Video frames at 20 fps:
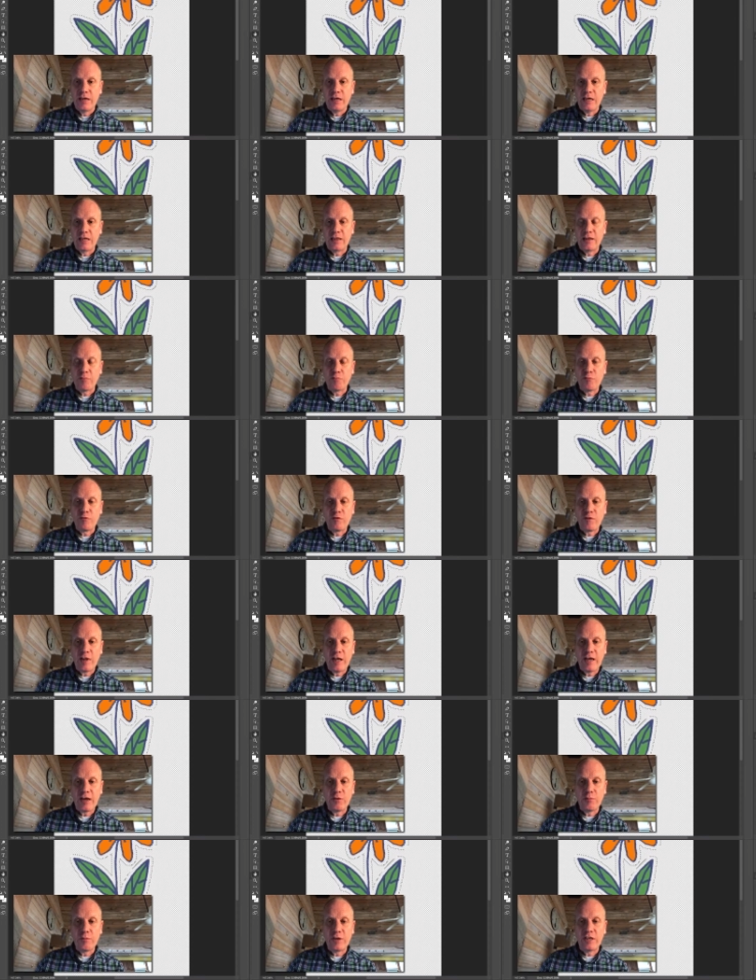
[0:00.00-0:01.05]
In the
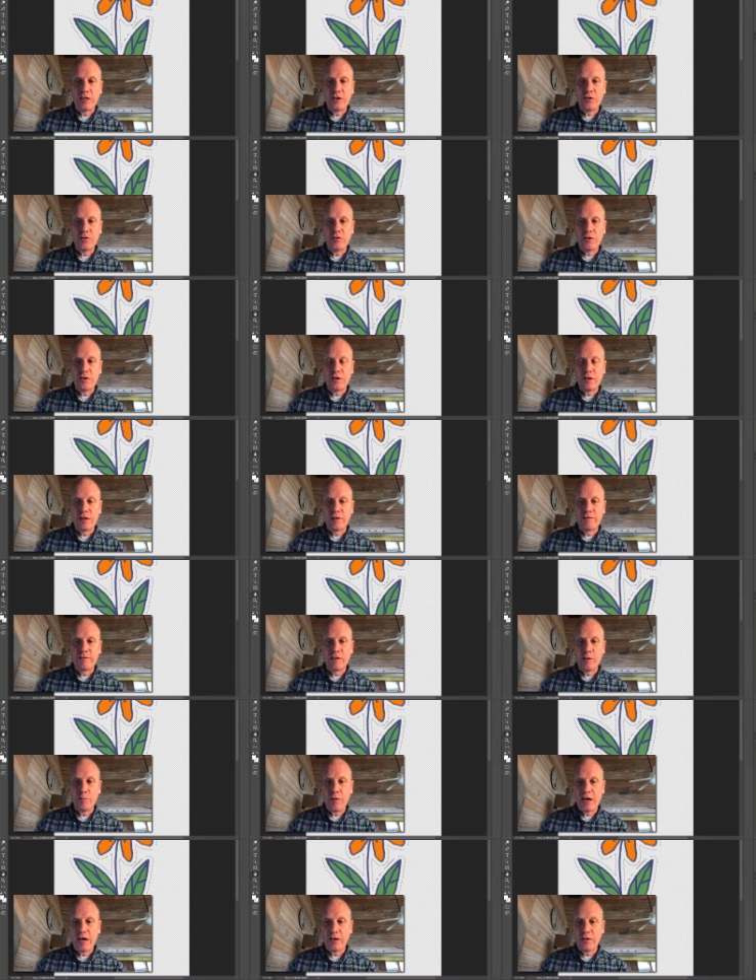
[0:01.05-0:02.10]
flyout menu of the
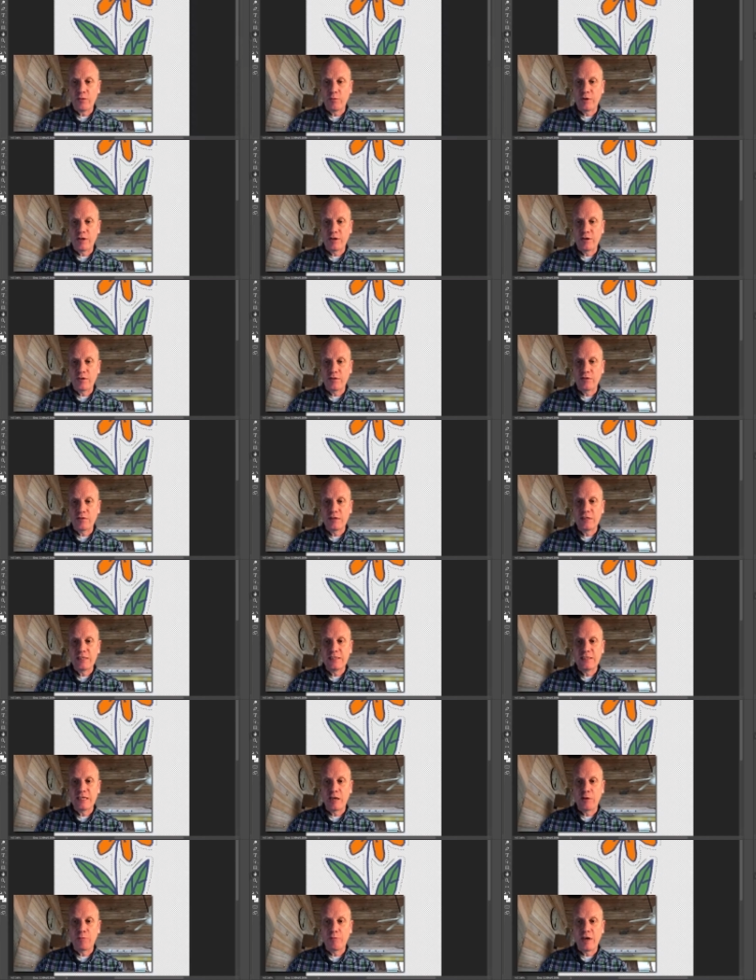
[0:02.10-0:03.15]
Path window,
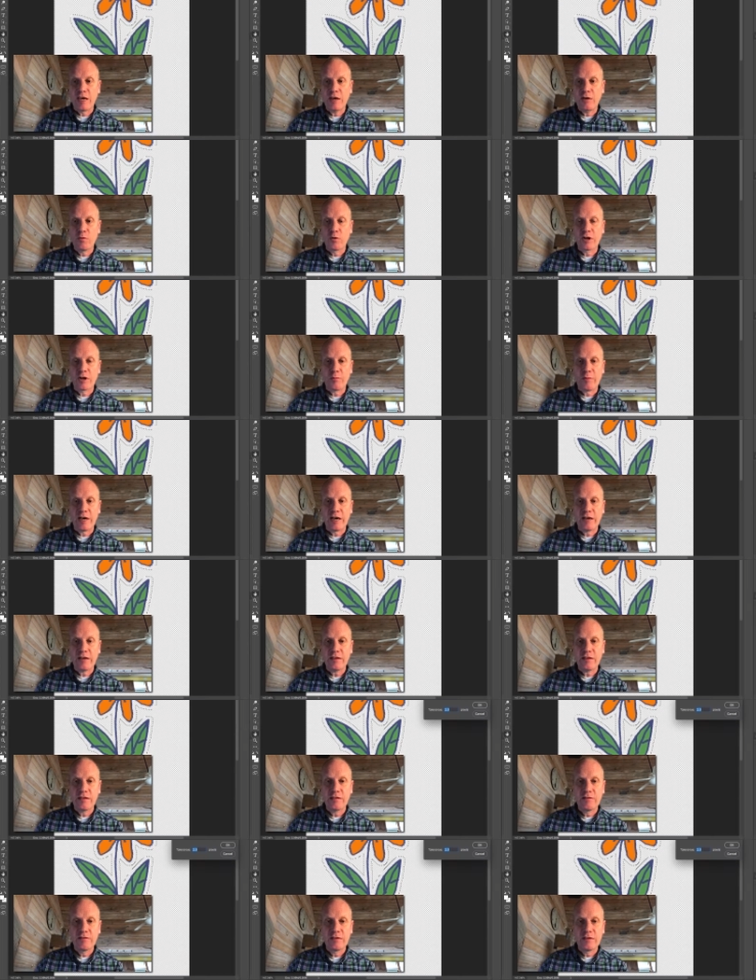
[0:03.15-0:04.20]
say Make Work
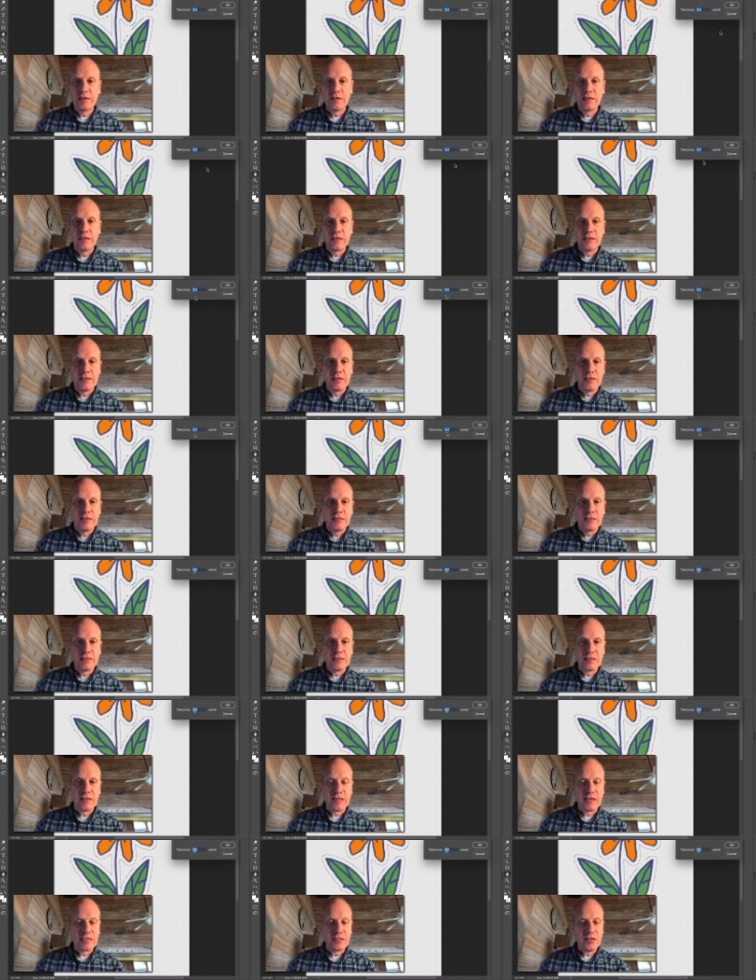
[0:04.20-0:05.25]
Path.
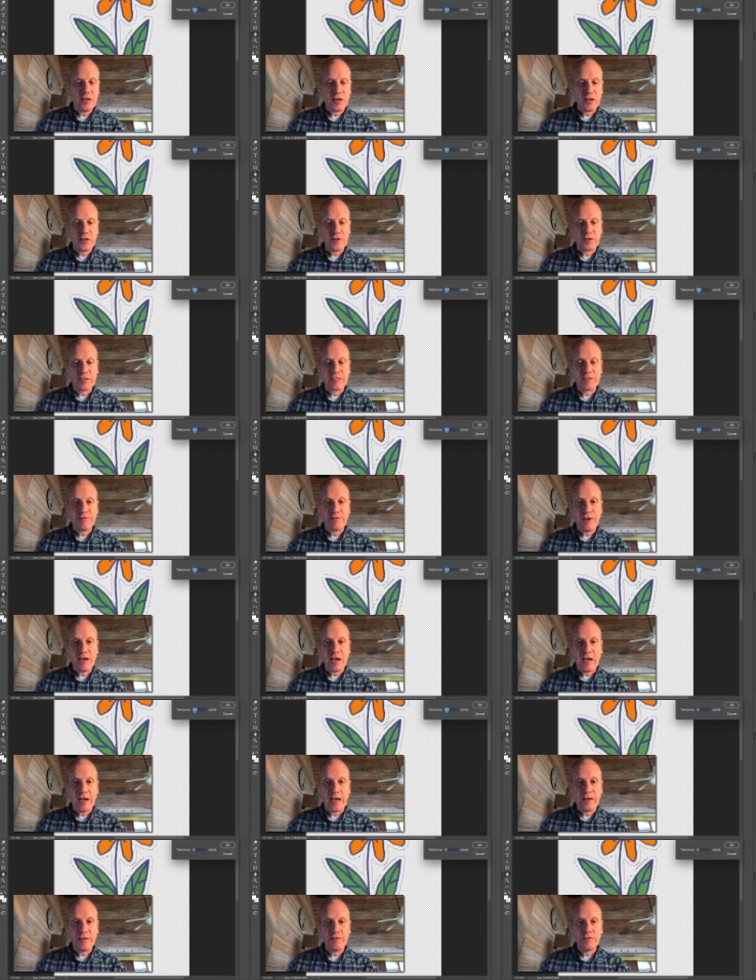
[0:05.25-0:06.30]
Select Tolerance
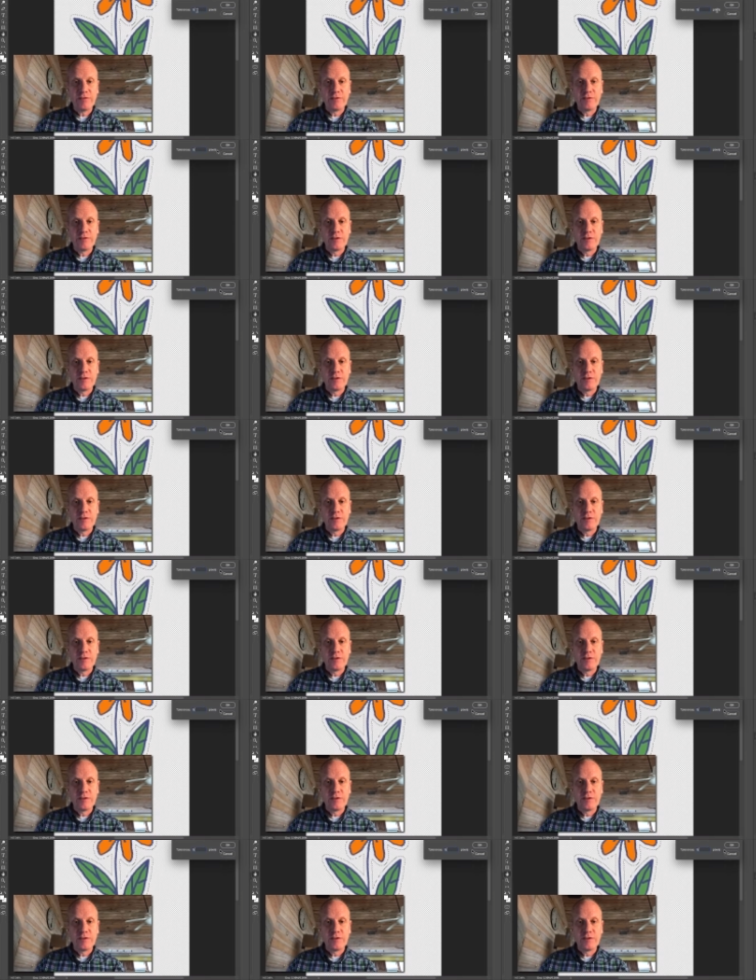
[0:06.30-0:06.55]
5.